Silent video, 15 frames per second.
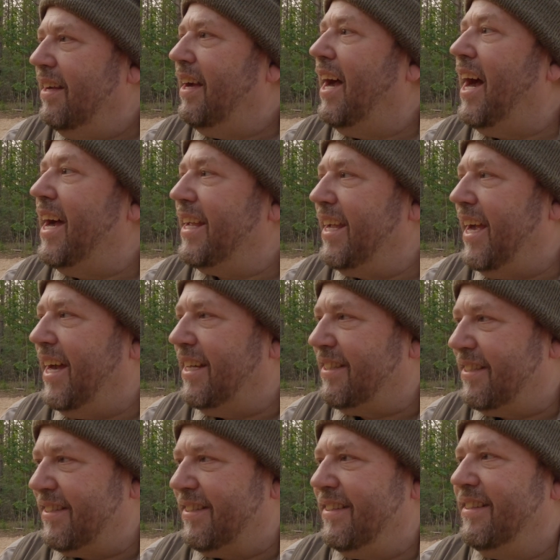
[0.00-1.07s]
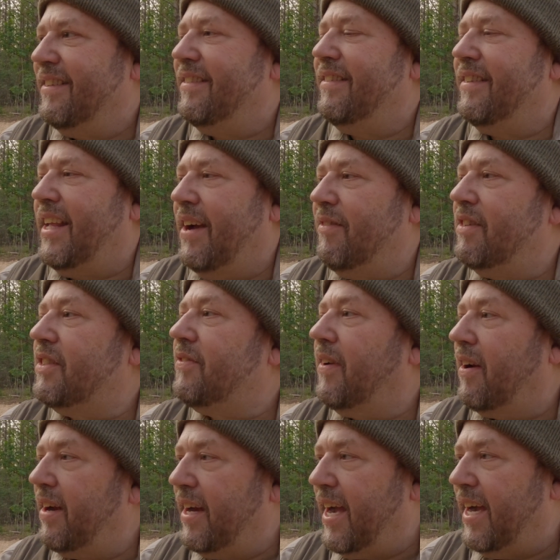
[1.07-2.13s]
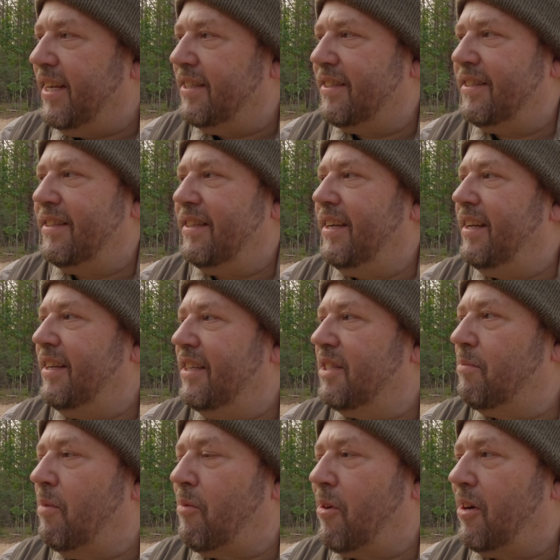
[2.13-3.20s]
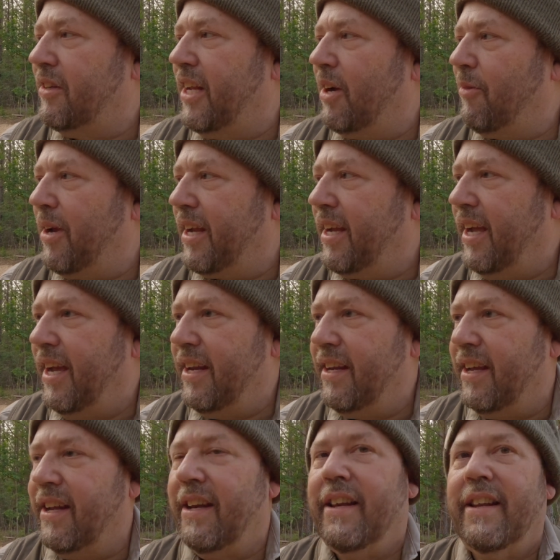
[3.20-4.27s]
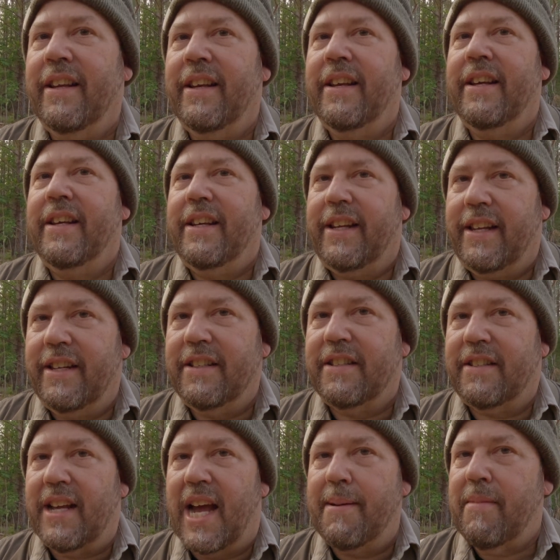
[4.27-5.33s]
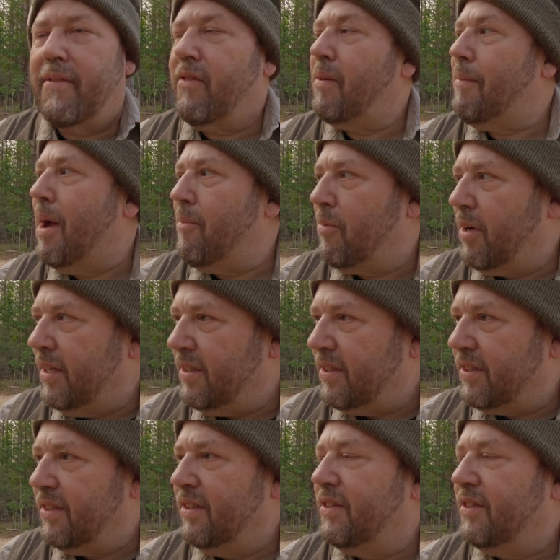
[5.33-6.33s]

Ah, yes, that was very nice. It is Memorial Day weekend, and it is time of remembrance.